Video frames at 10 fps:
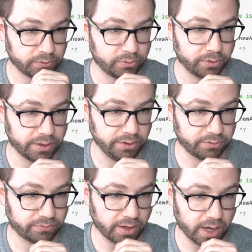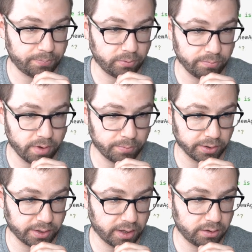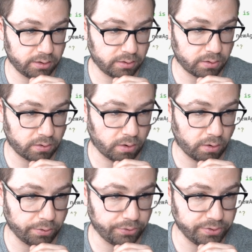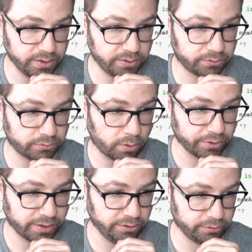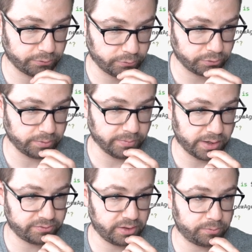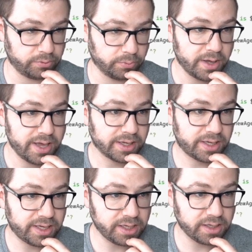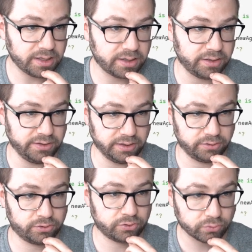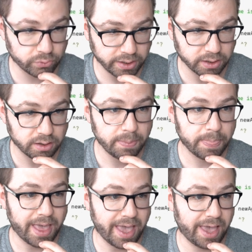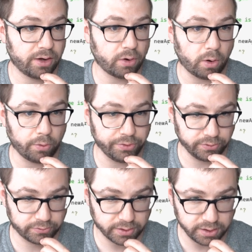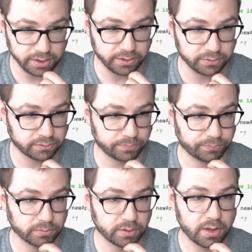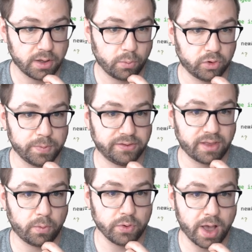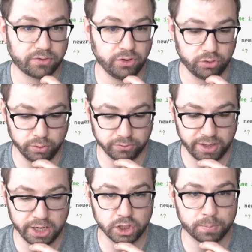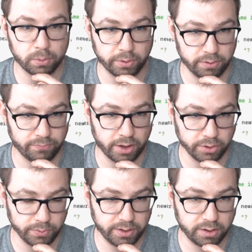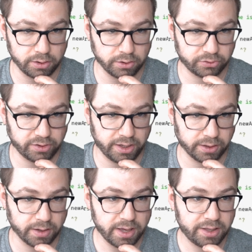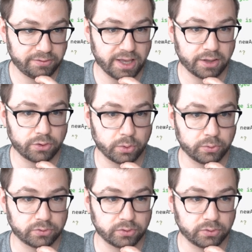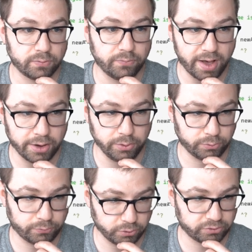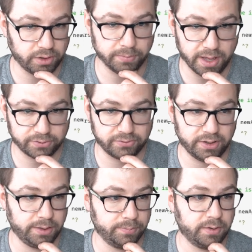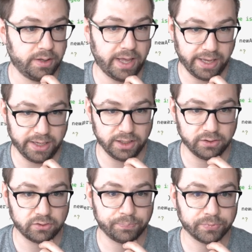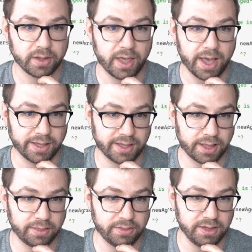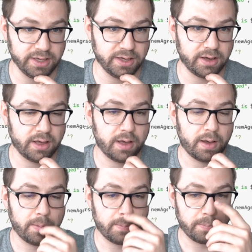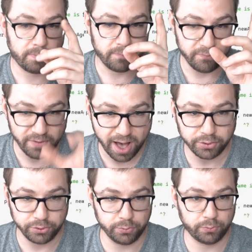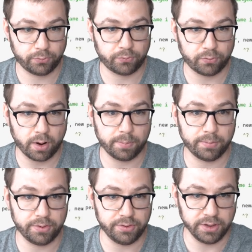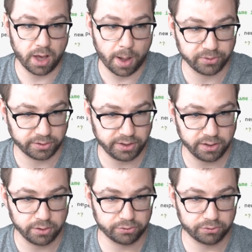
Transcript: So the keys of type, remember again, are all of these. So all the keys is first name, last name. So key is a string and all these keys, which means that when you actually do this interpolated value here, you're saying take those values, first name, last name, age, and get the value from the object here.